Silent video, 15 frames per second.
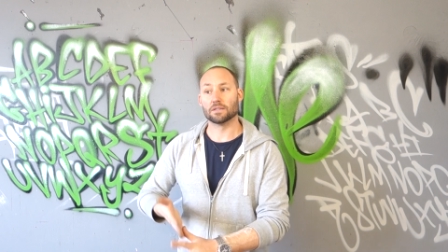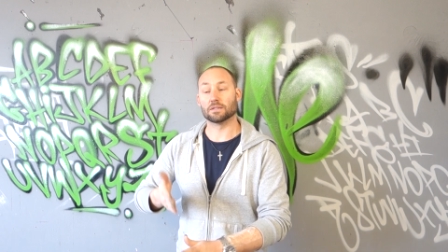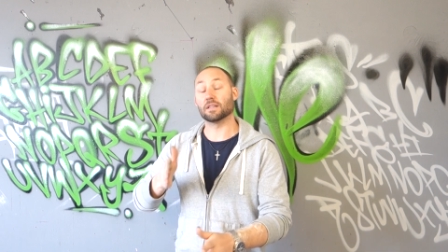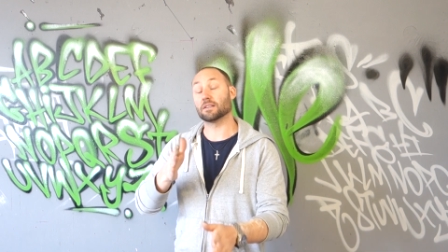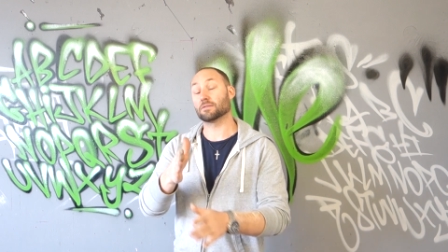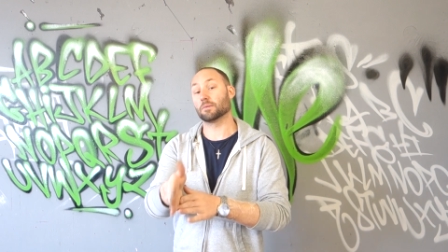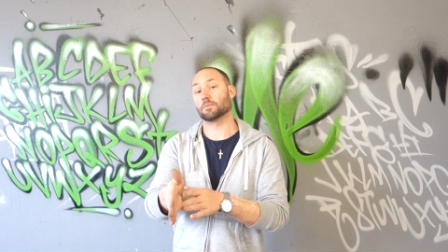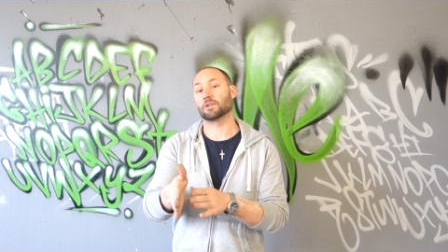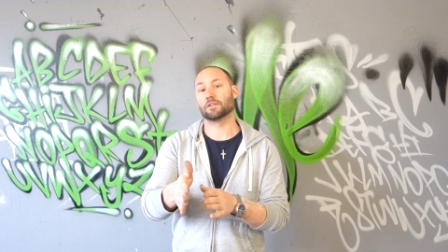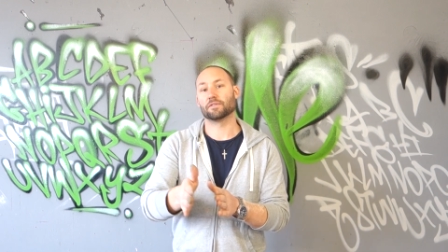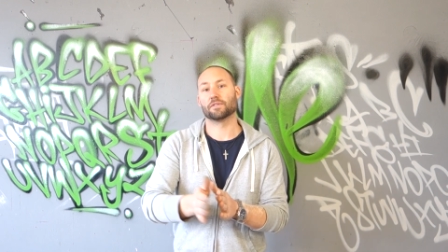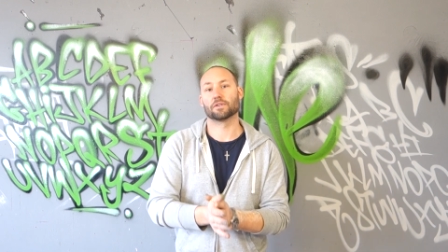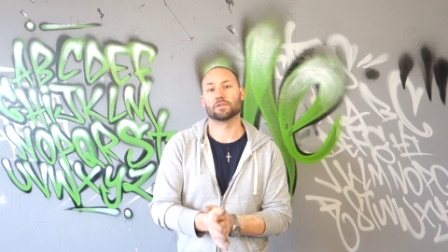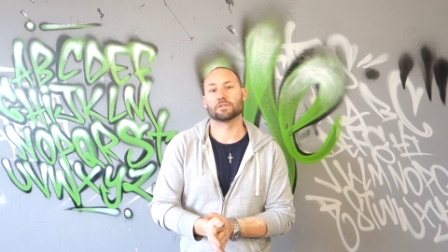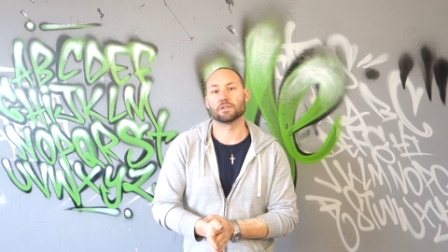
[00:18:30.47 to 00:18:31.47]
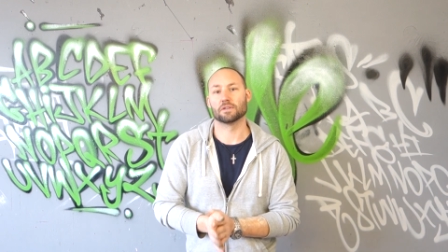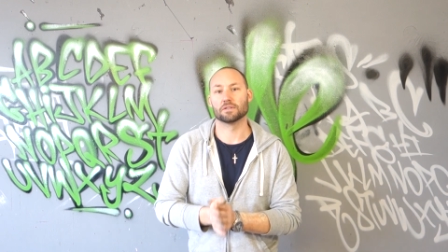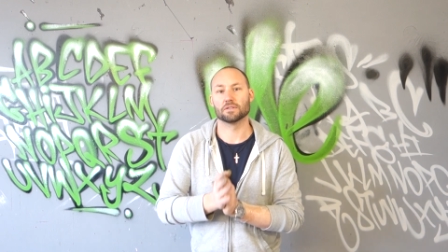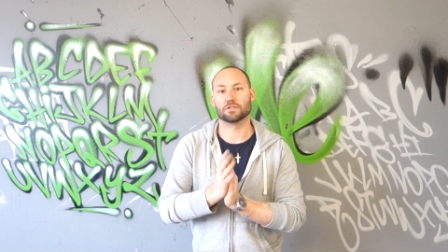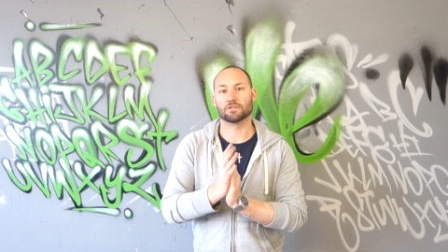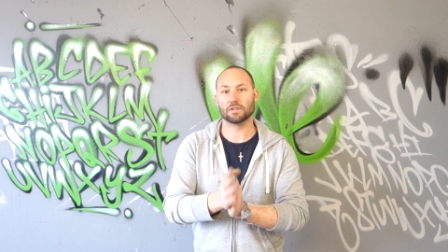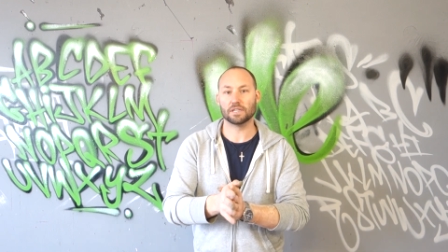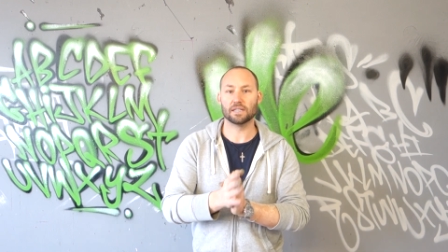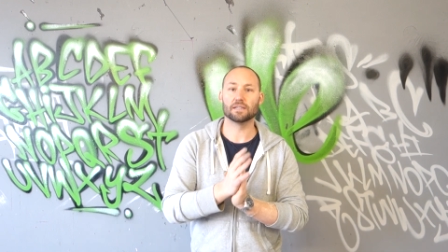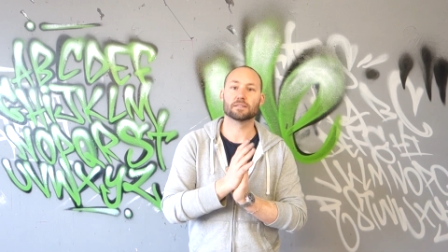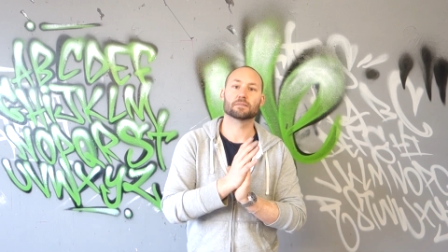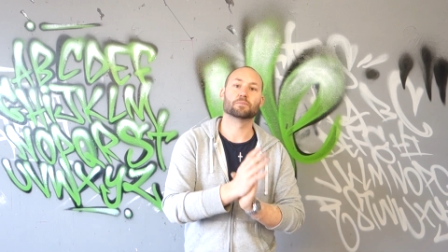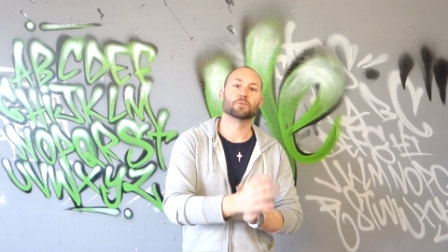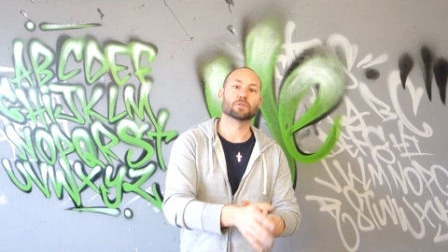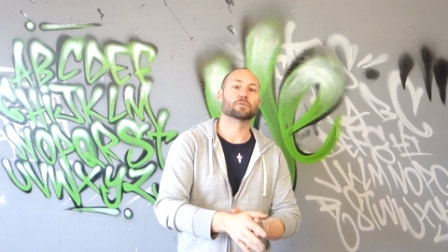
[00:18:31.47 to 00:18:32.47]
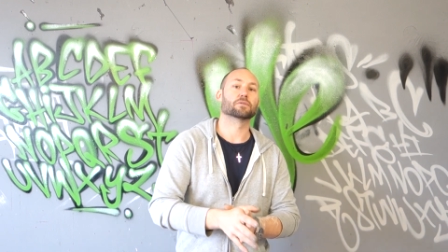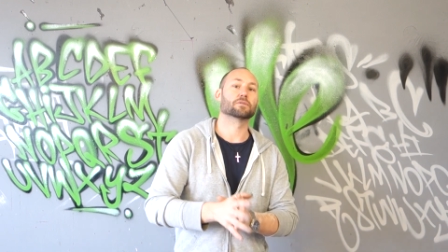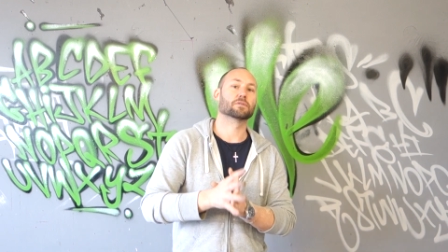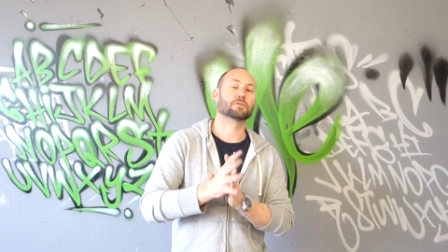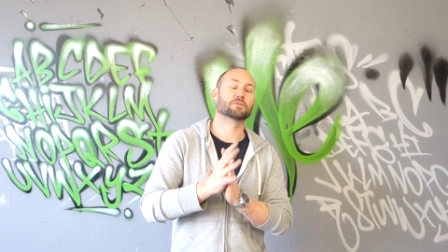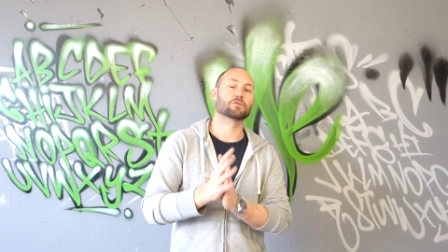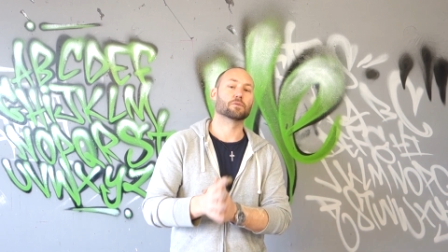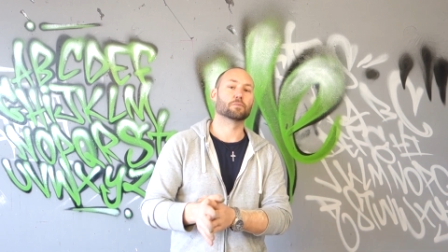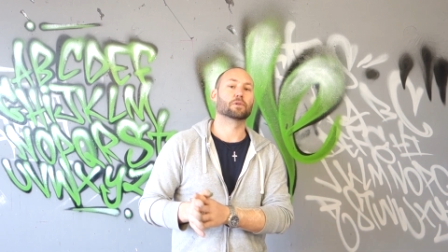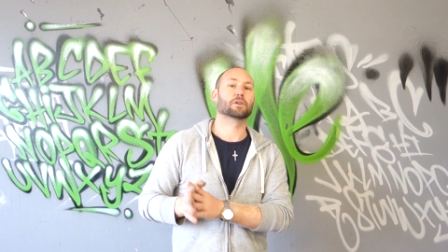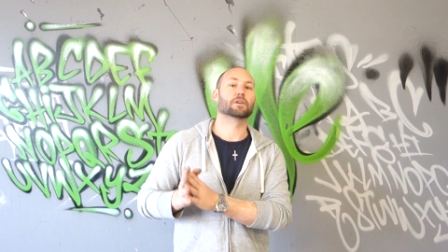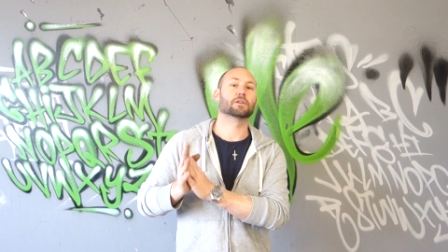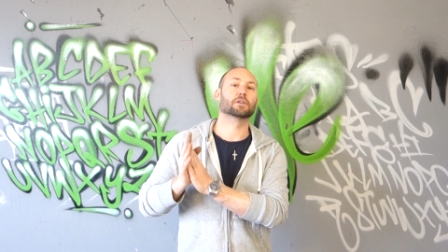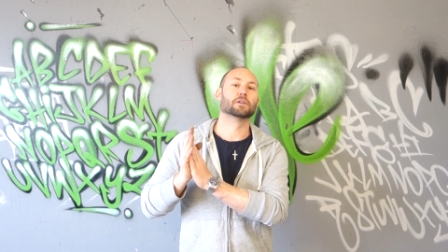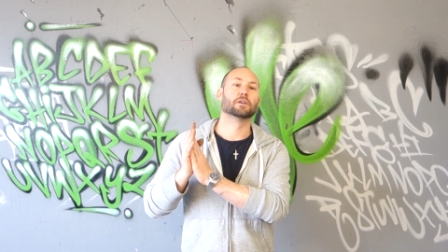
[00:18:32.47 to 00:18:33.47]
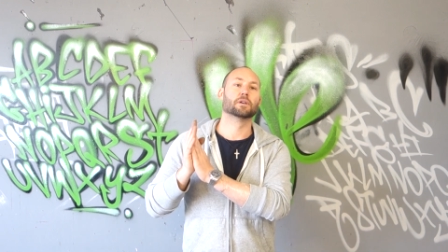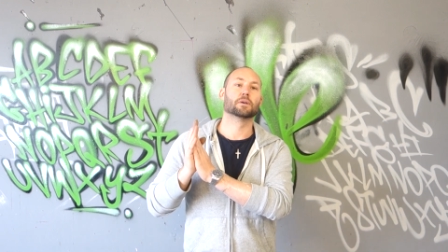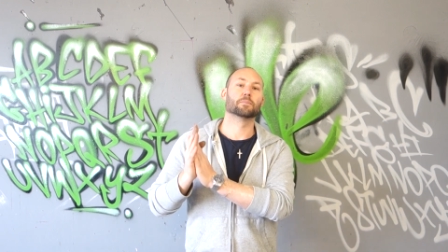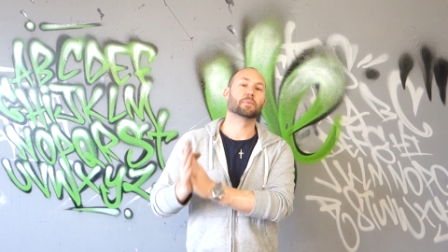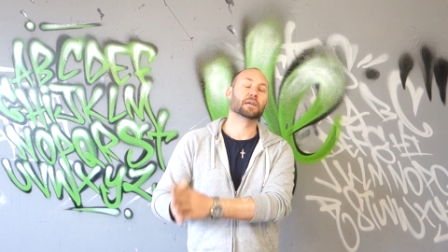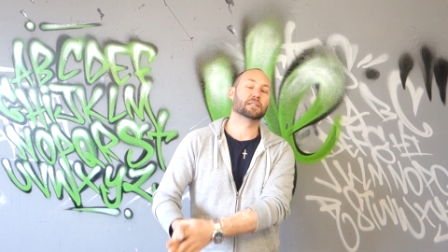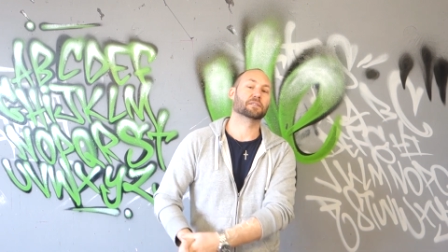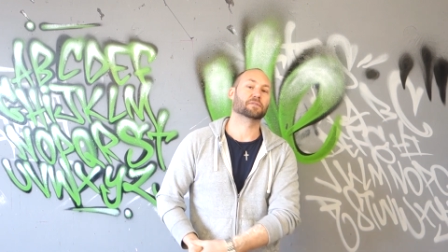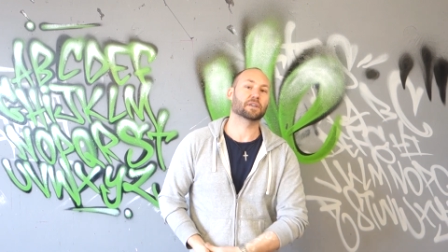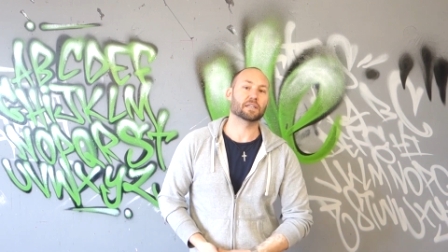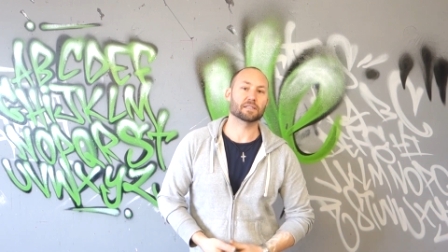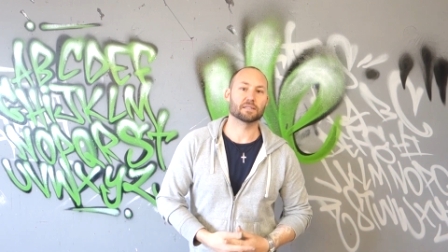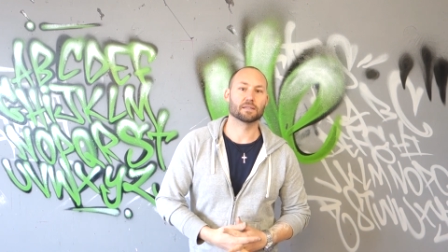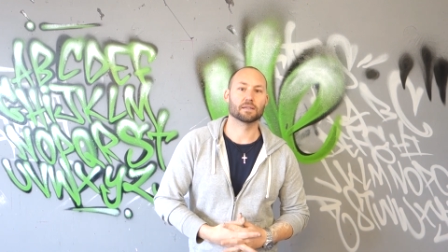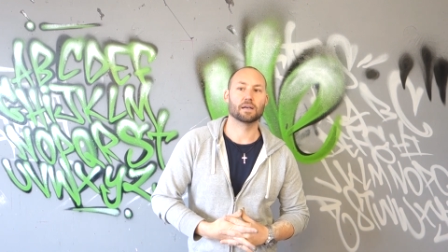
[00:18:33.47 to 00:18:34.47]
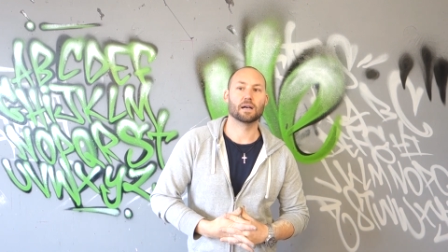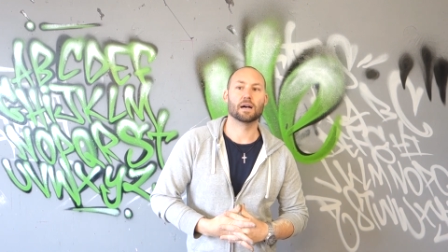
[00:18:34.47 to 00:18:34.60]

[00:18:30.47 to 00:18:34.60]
So that's what I'm going to focus on. Street art, murals, trompe-l'œil, paint effects.